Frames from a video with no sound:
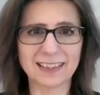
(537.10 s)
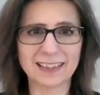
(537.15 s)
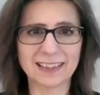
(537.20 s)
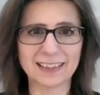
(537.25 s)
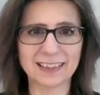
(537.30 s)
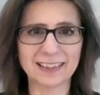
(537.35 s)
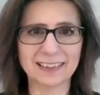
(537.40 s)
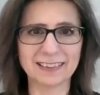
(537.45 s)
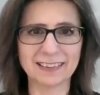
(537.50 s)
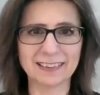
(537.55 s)

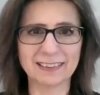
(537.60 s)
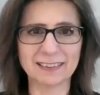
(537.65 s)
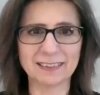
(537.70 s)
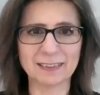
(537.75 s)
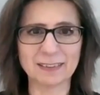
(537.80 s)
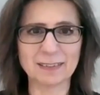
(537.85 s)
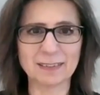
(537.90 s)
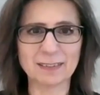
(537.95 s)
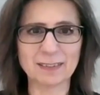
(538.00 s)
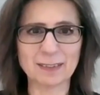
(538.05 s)
And
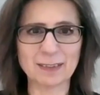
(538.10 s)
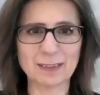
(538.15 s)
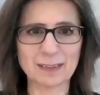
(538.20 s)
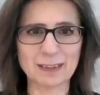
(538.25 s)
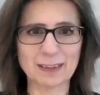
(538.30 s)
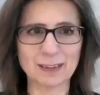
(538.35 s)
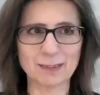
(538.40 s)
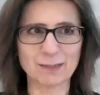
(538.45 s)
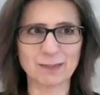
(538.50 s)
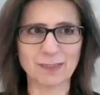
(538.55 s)
the
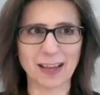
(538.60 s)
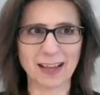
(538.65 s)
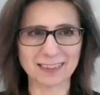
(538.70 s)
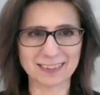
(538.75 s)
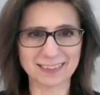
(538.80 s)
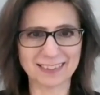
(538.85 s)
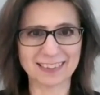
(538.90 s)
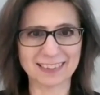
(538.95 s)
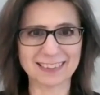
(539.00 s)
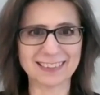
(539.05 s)

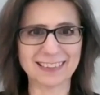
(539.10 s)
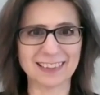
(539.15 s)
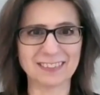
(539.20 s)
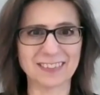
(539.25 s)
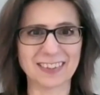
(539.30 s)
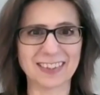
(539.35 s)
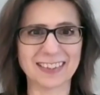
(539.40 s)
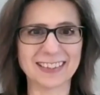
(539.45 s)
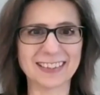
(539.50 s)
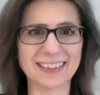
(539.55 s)
vastness of
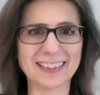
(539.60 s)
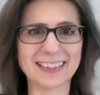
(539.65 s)
it.